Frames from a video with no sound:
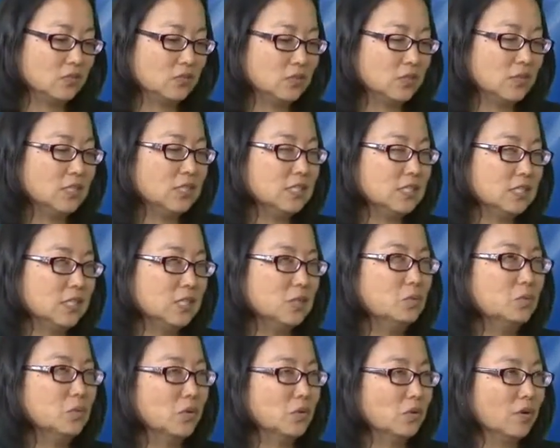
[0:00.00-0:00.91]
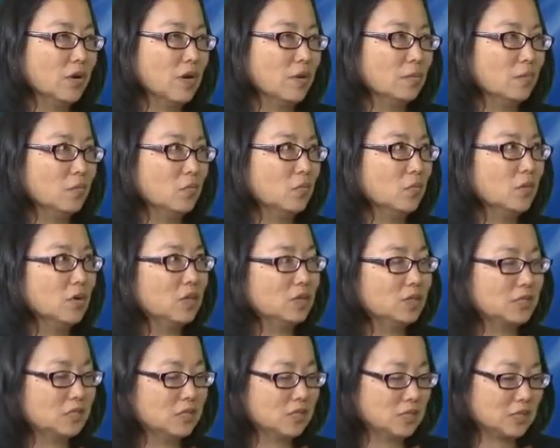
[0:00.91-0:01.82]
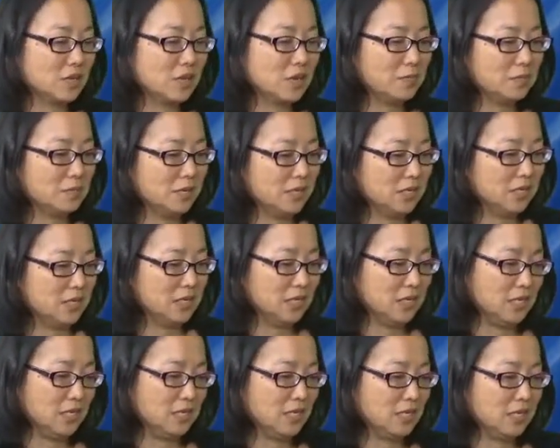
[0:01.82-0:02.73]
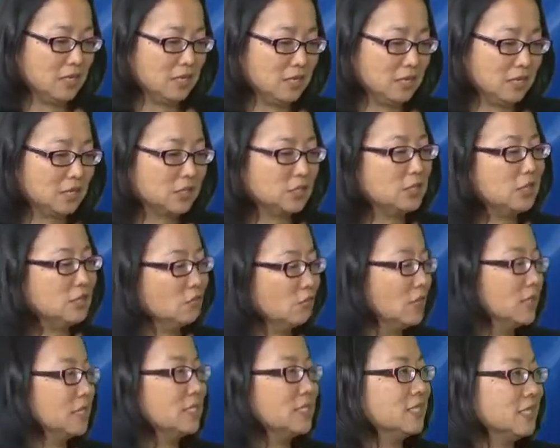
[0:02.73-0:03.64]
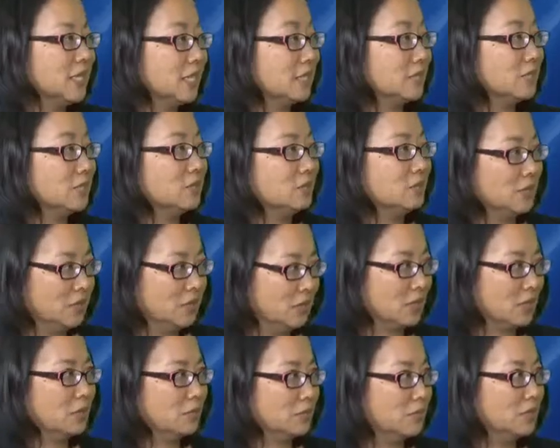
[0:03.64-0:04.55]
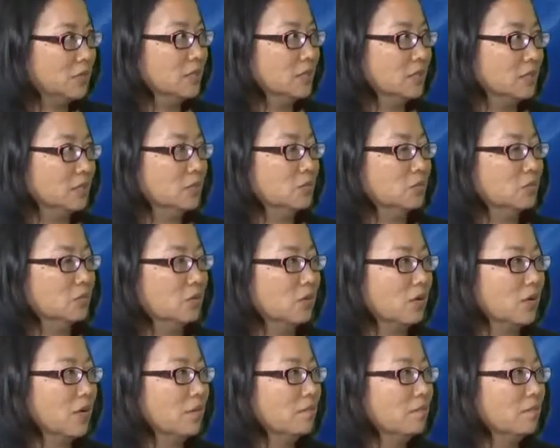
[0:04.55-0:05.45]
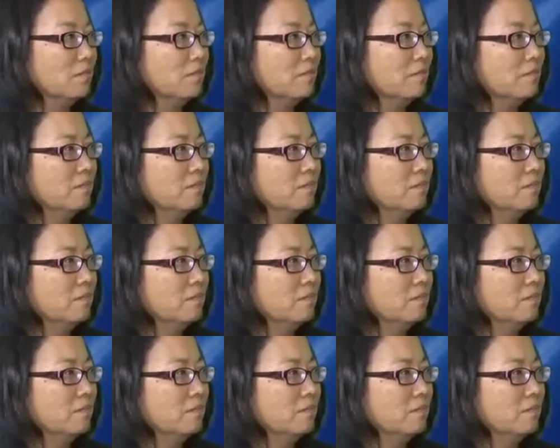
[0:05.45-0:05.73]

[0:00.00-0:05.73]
for the seed program, what does a company need? Like, what does it take to be accepted into the program?